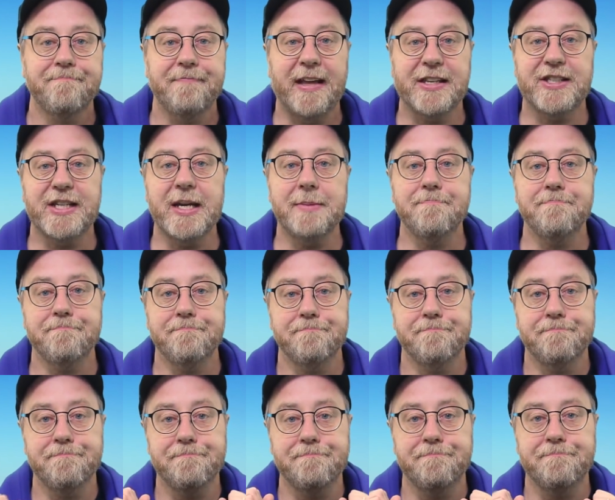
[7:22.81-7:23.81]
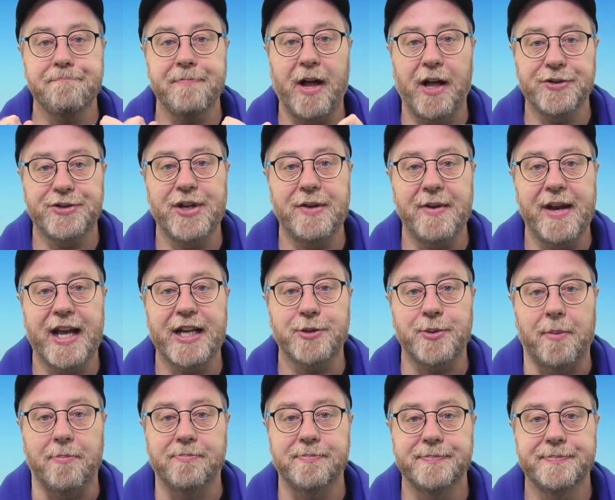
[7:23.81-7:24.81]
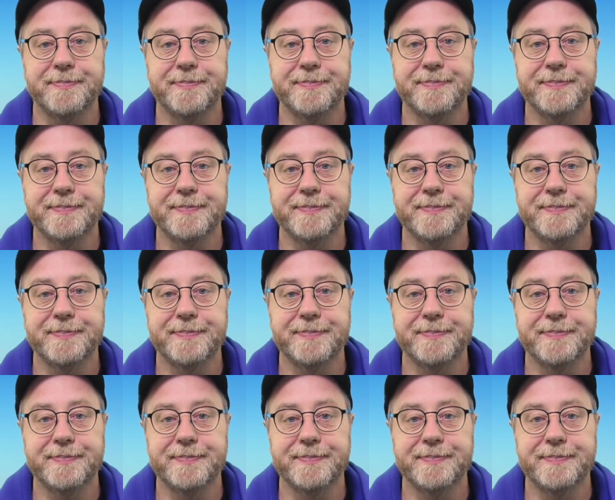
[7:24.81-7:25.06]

That's it. I'll see you in the next one.